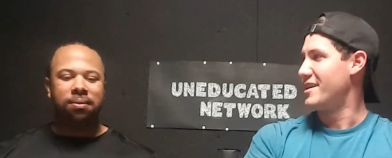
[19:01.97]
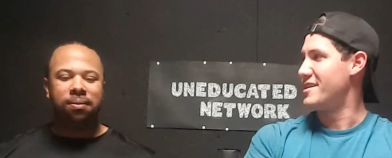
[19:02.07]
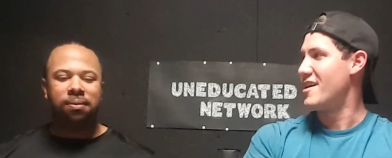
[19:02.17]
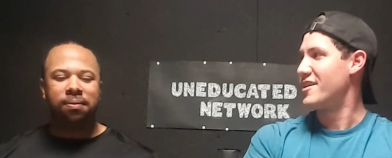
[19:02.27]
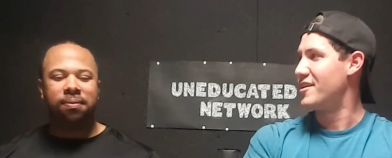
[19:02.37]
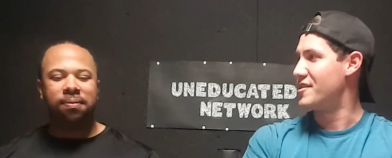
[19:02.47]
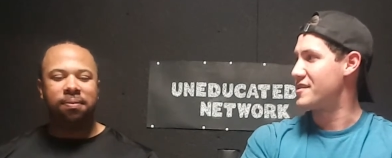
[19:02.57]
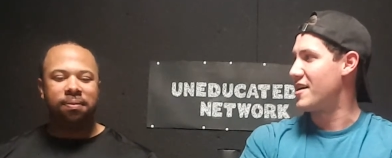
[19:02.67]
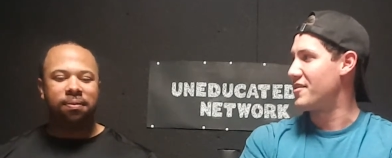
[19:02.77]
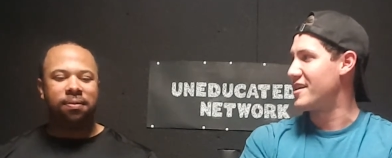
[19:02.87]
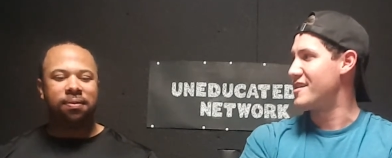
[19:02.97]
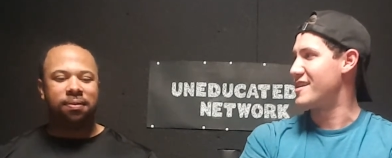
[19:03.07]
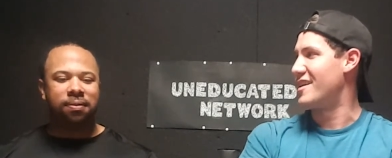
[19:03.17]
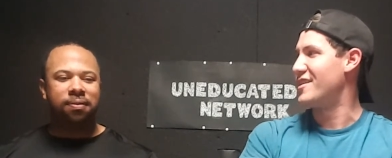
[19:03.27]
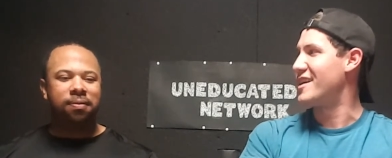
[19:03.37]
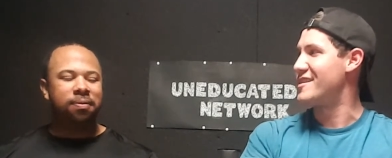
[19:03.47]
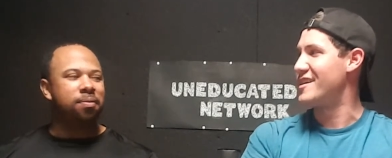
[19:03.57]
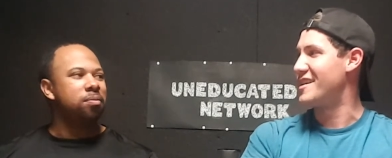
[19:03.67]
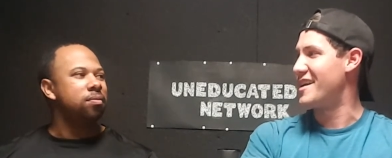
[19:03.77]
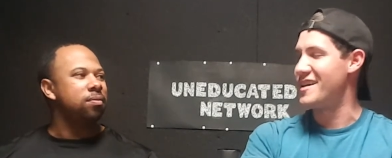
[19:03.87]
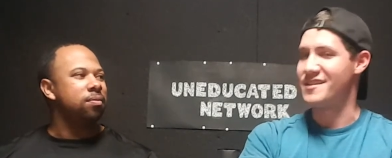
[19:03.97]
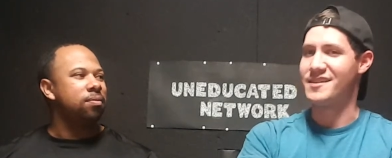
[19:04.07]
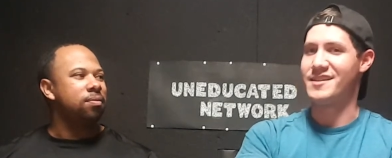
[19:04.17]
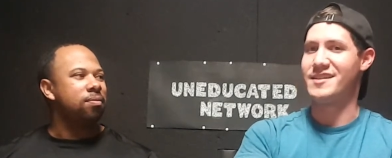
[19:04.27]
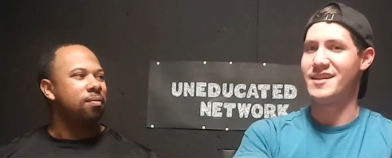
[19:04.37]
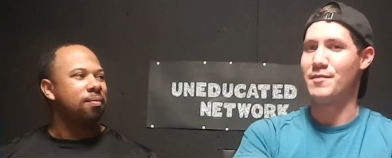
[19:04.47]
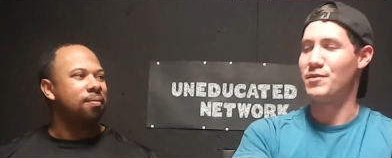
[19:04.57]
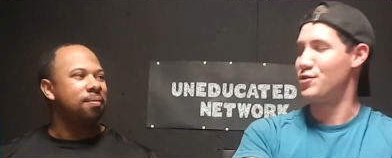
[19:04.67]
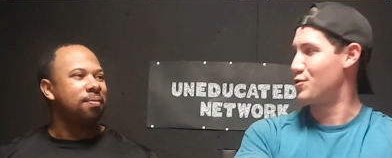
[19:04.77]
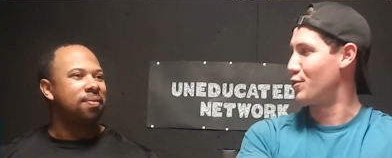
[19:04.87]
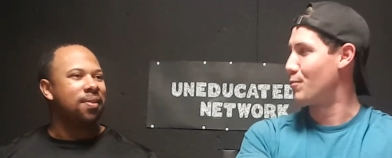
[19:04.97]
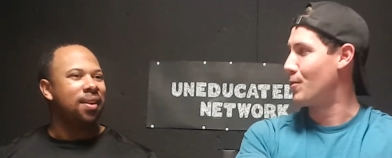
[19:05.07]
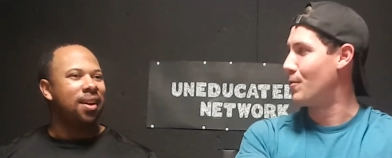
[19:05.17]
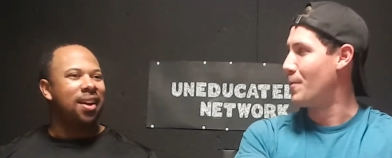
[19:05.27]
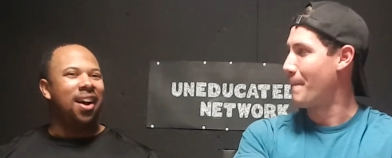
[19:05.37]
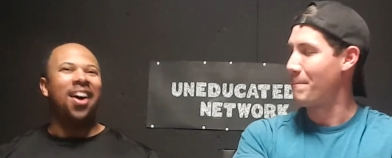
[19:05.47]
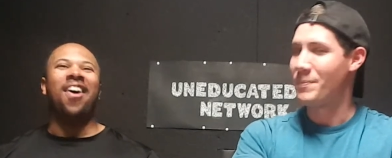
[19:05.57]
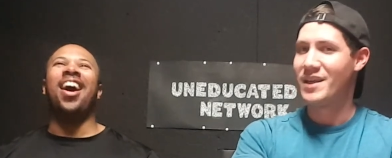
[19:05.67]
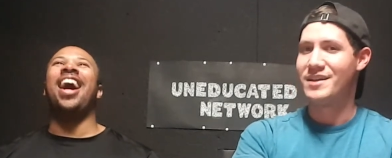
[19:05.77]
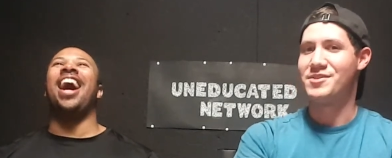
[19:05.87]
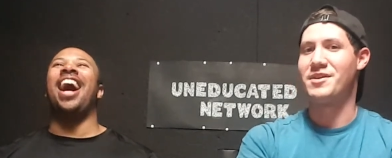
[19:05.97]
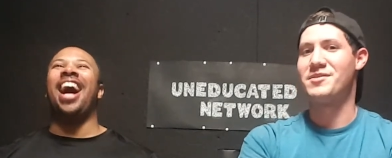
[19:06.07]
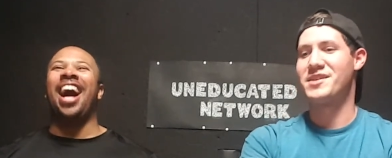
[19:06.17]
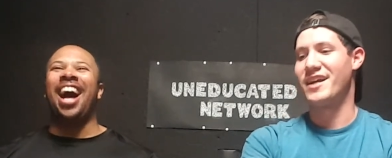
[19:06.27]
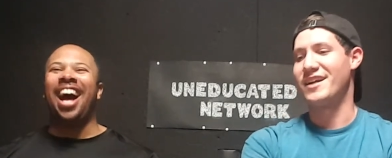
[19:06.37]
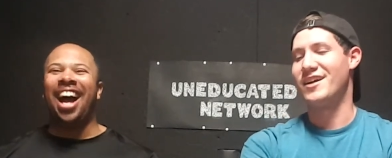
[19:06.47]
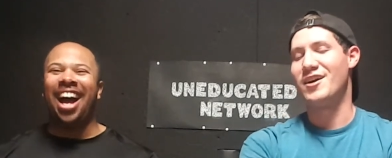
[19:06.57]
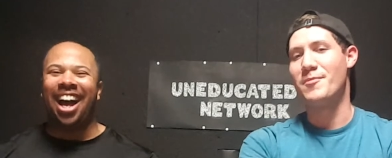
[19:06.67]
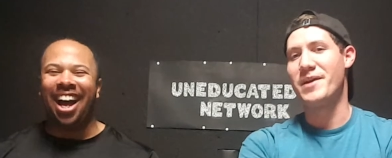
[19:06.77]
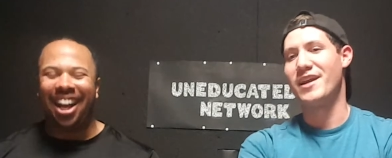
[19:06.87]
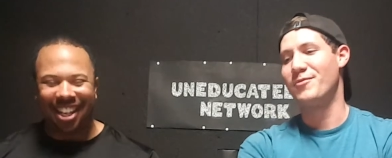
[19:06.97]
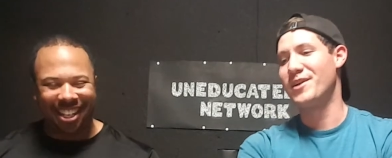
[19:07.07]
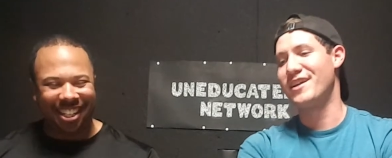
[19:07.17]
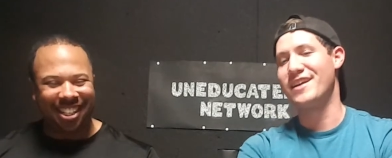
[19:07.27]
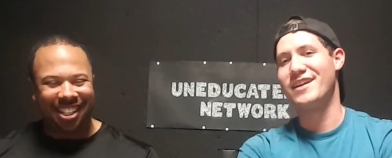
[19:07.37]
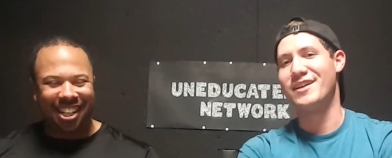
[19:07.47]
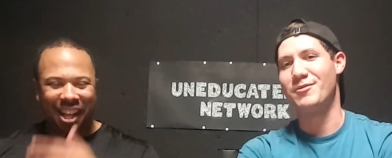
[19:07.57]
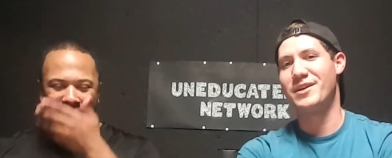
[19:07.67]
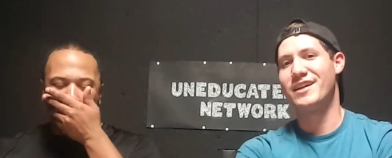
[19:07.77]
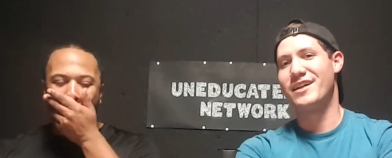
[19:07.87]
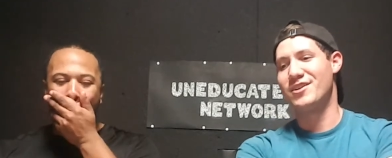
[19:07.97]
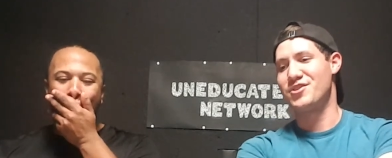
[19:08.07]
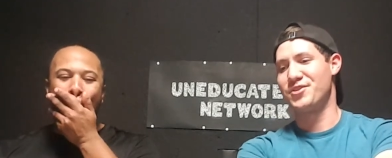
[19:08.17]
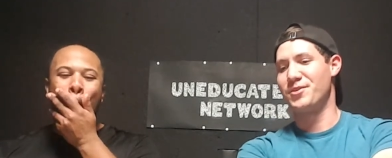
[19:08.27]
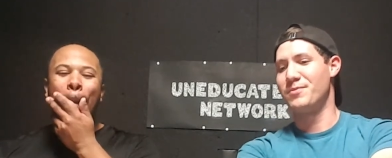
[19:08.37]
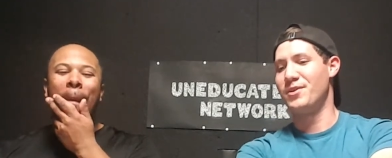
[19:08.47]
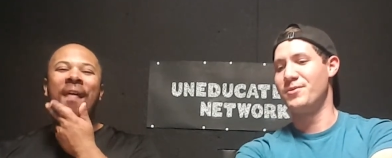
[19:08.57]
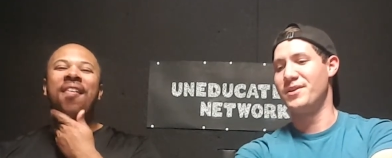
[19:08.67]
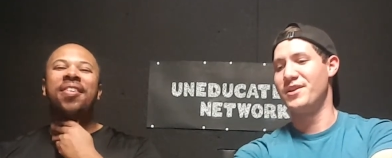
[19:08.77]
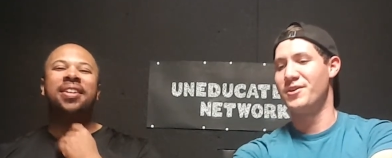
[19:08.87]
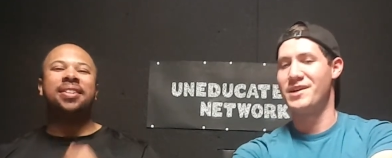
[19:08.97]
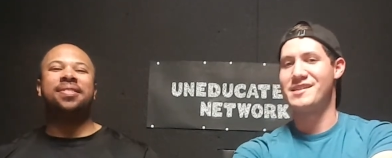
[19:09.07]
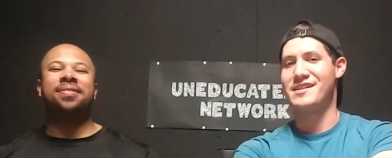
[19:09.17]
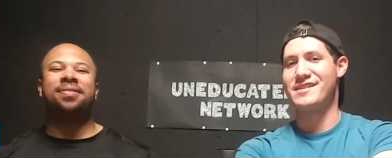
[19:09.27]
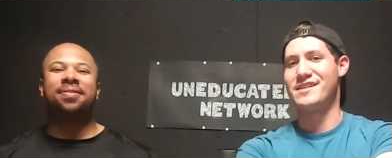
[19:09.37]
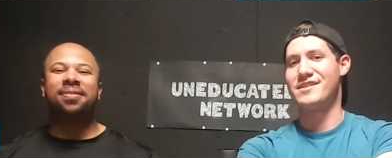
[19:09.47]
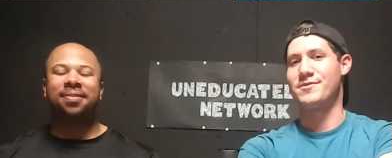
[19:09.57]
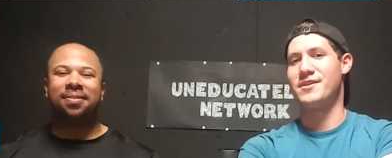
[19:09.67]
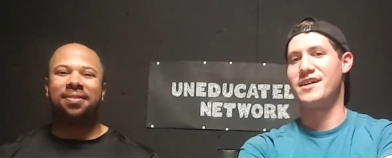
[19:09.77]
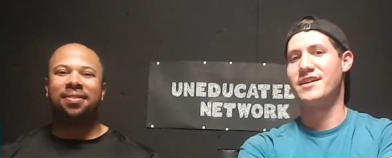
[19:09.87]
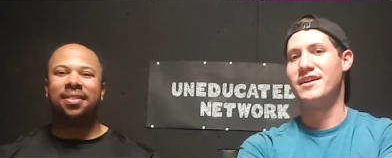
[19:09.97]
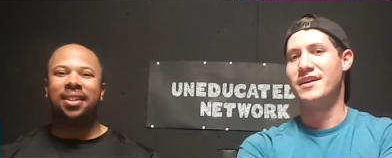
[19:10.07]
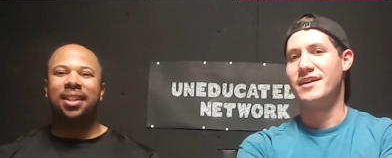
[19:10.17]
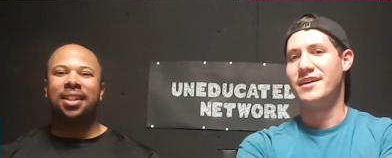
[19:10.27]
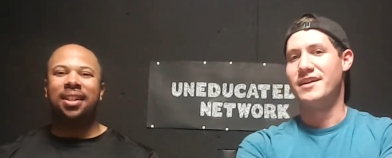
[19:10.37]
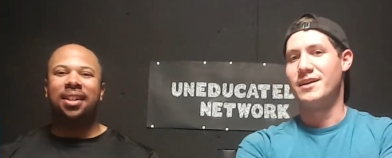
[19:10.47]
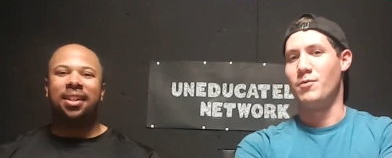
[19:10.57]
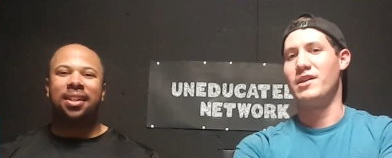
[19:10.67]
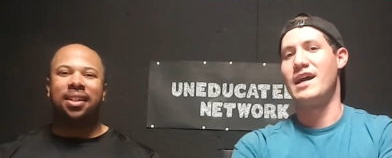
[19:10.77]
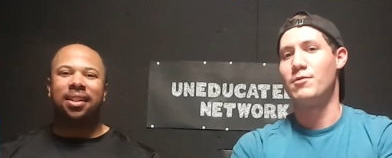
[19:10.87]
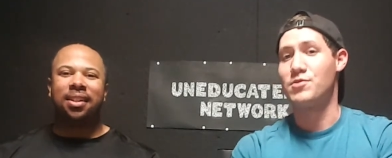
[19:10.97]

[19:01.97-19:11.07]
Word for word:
Speaker 1: down here in the southeast. I like seeing that SEC team in the Sugar Bowl. Oh. so I was like, oh man, are we gonna get are we gonna get a Sugar Bowl with no SEC squad? Well, I